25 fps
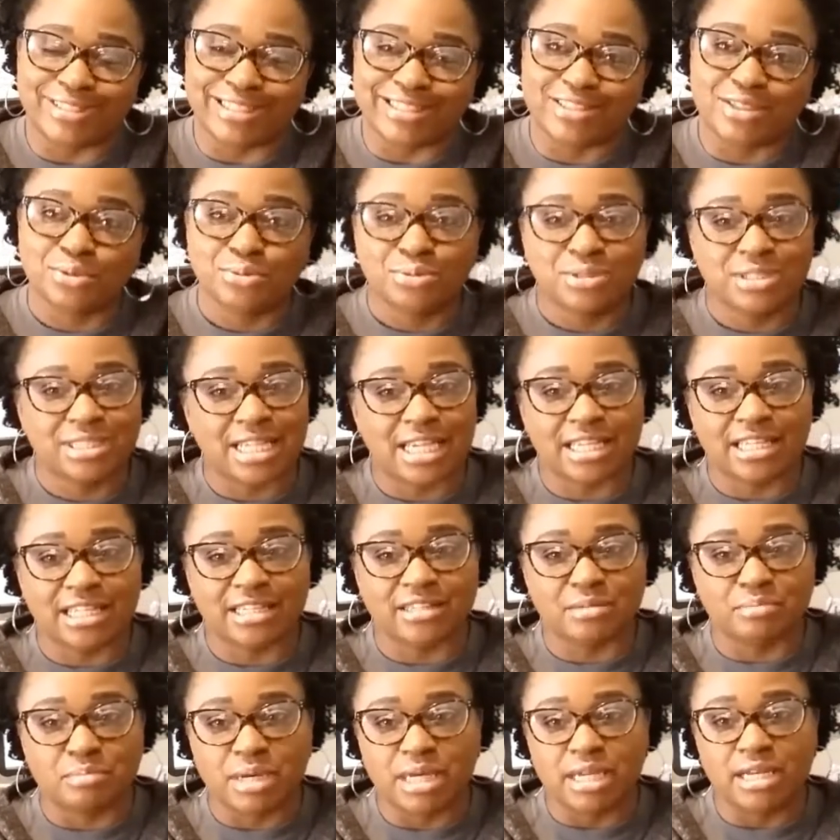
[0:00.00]
As soon as I get
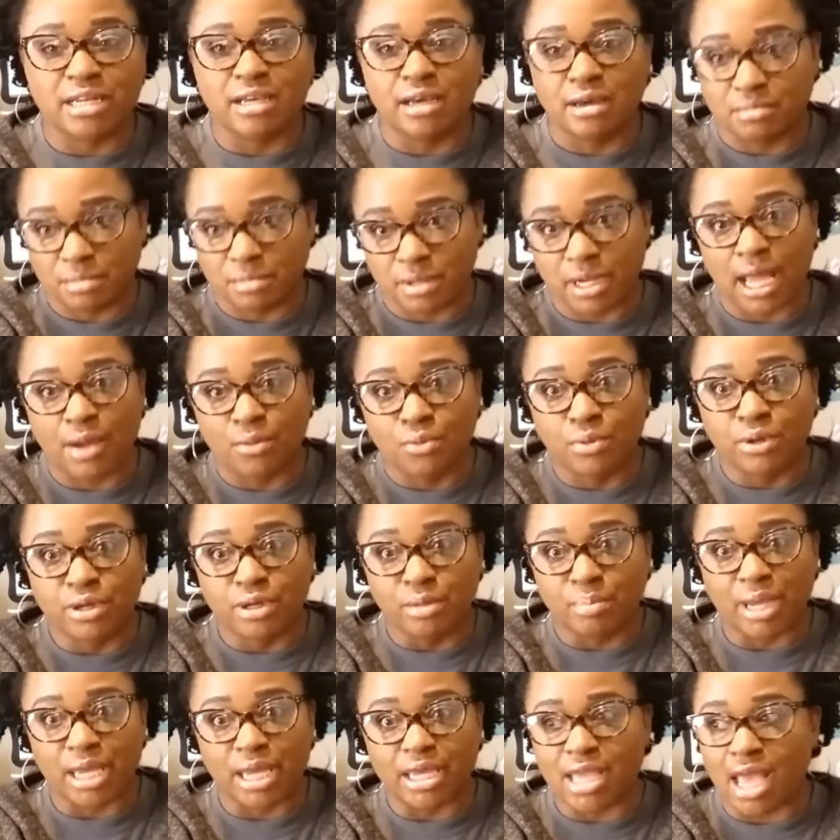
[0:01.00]
the money up, I will
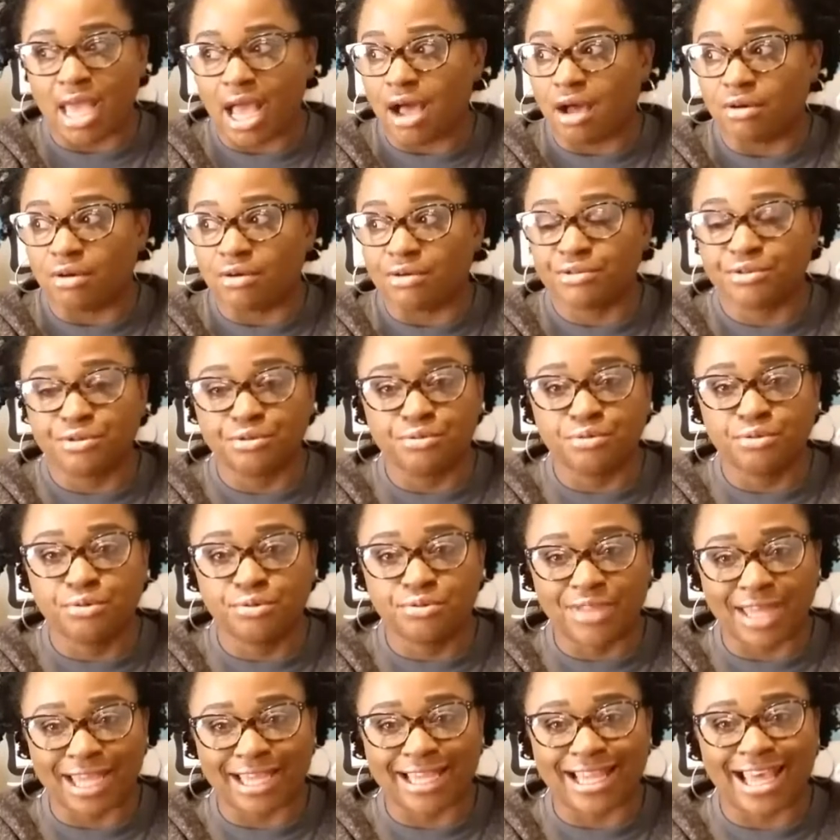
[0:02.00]
pay y'all. You you
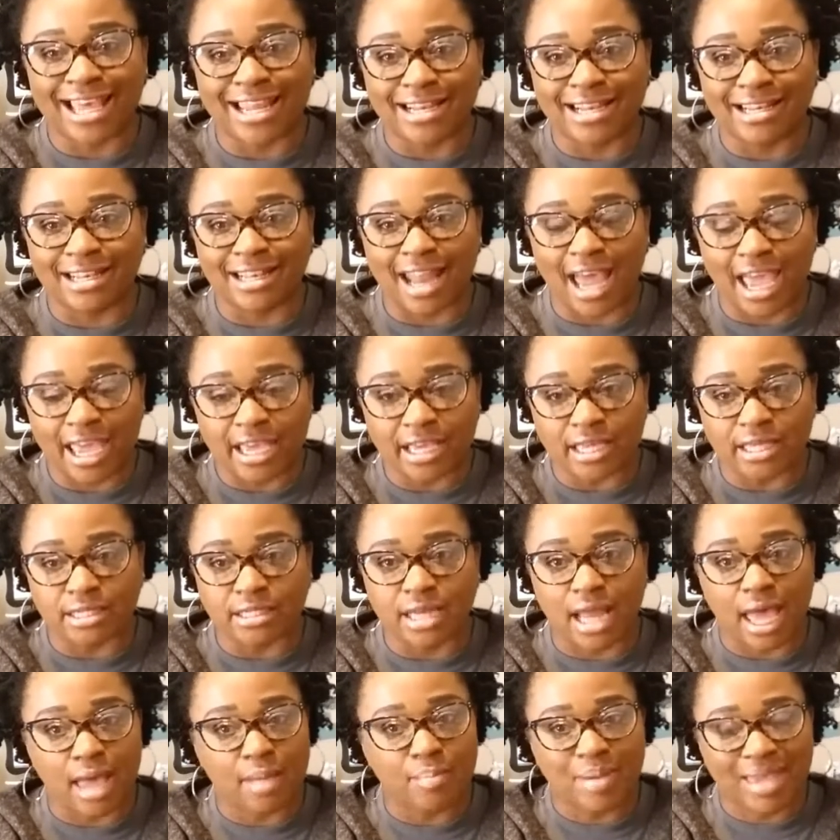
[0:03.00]
think I like
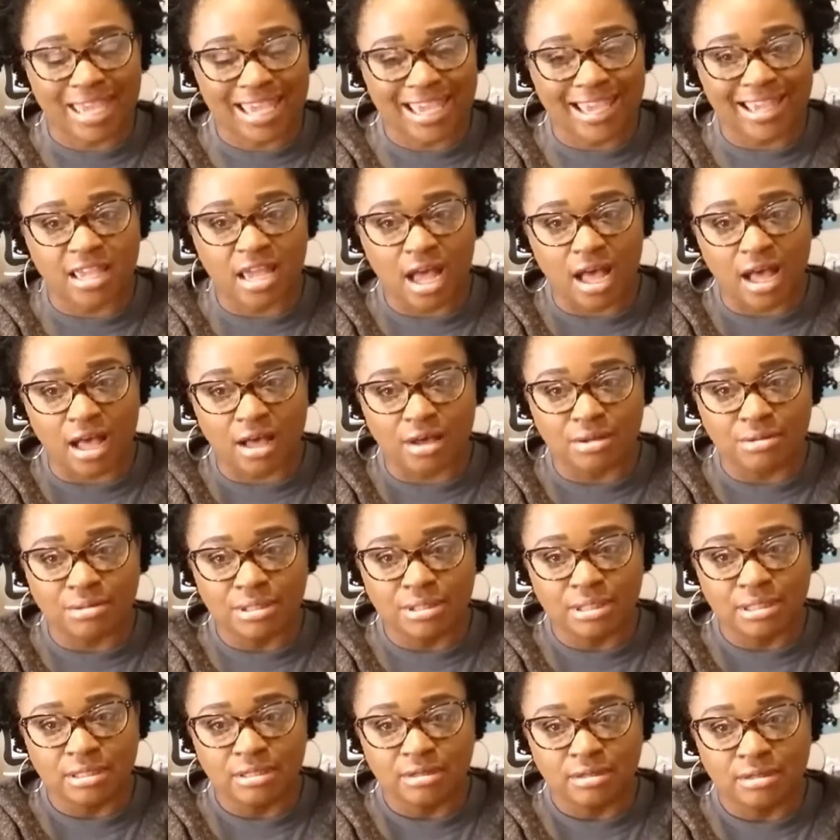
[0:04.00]
not paying y'all?
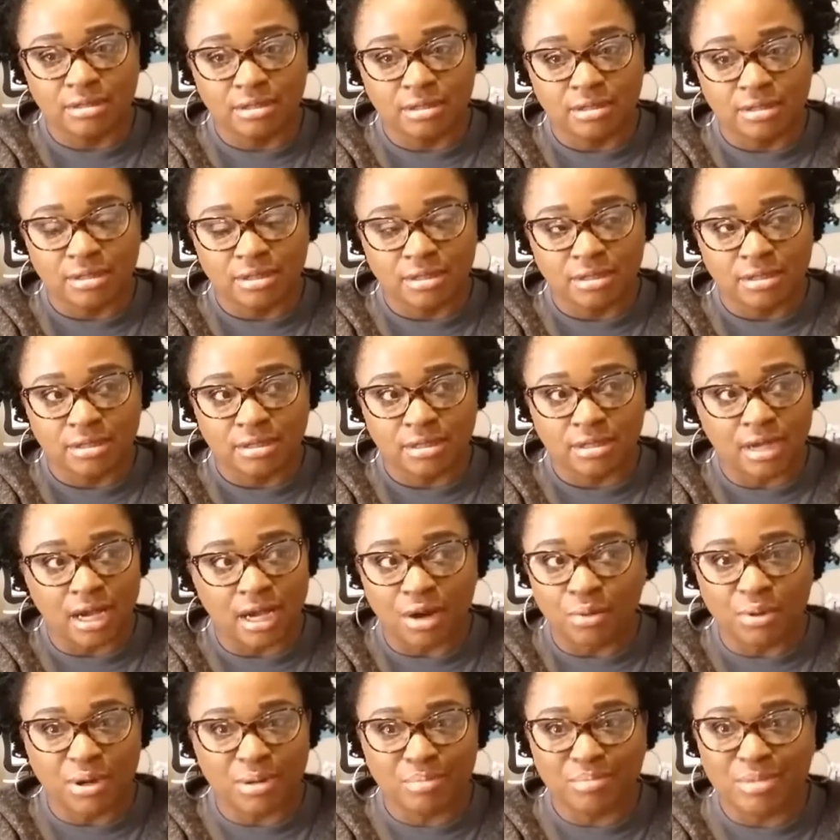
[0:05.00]
I
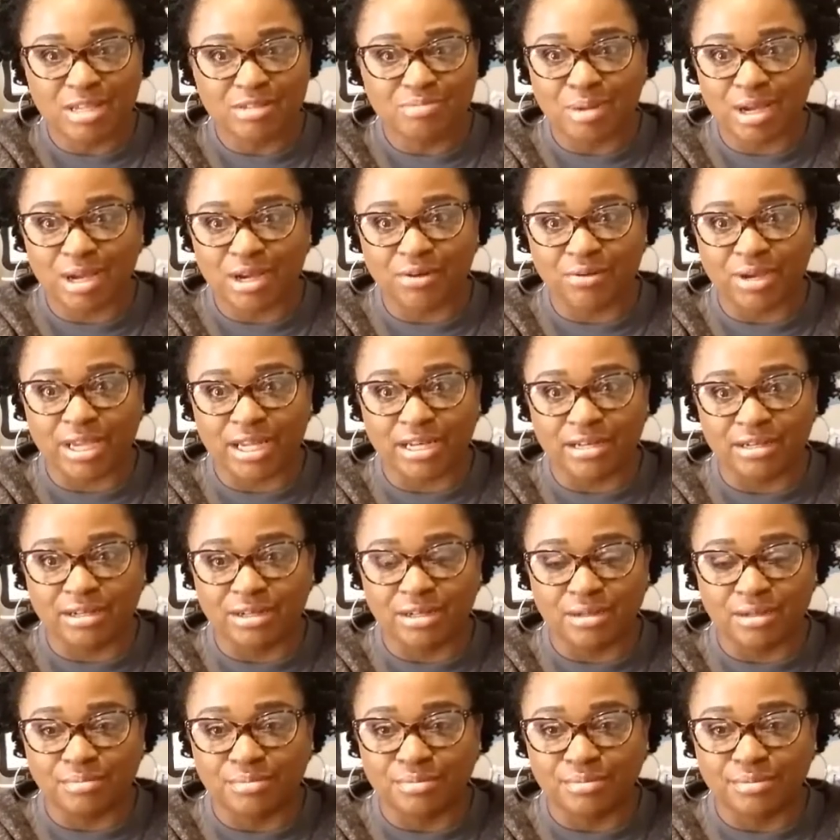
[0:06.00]
don't want to mess my credit
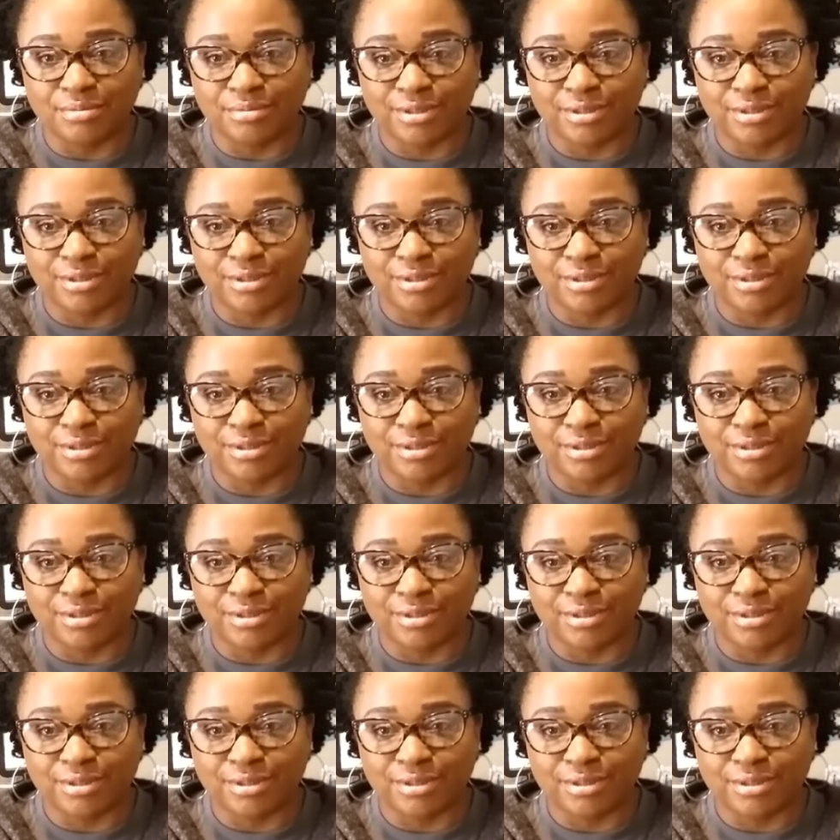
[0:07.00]
up.